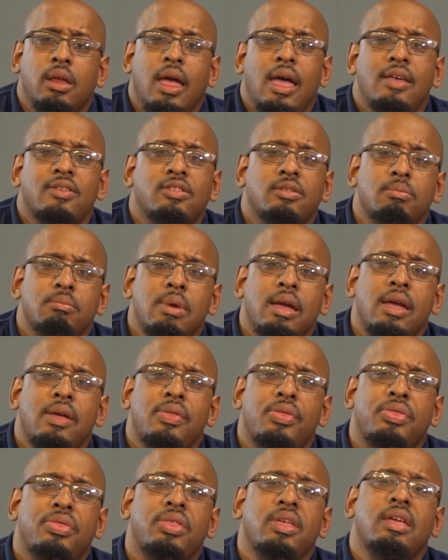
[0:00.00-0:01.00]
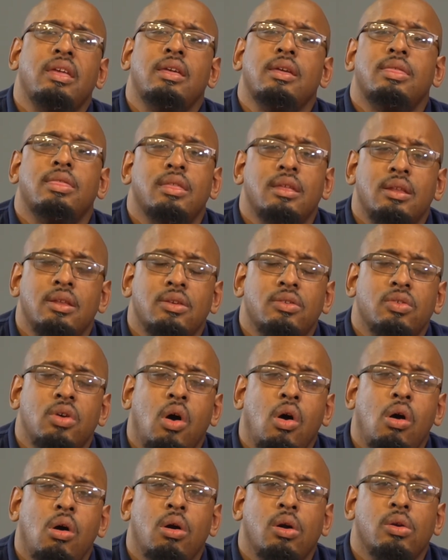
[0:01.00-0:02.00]
as a man thinketh in his
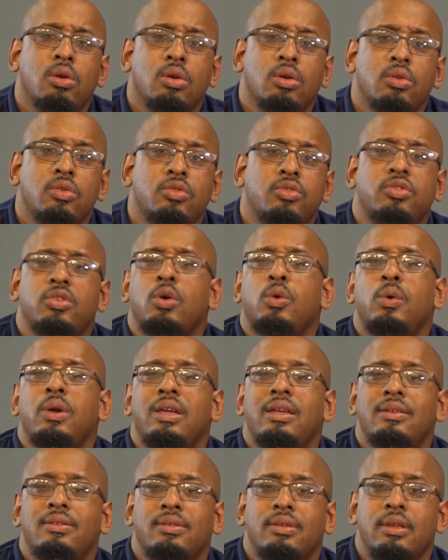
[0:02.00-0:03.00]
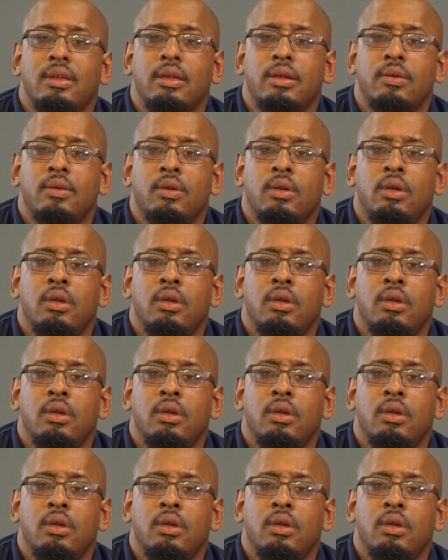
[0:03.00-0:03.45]
heart, so is he.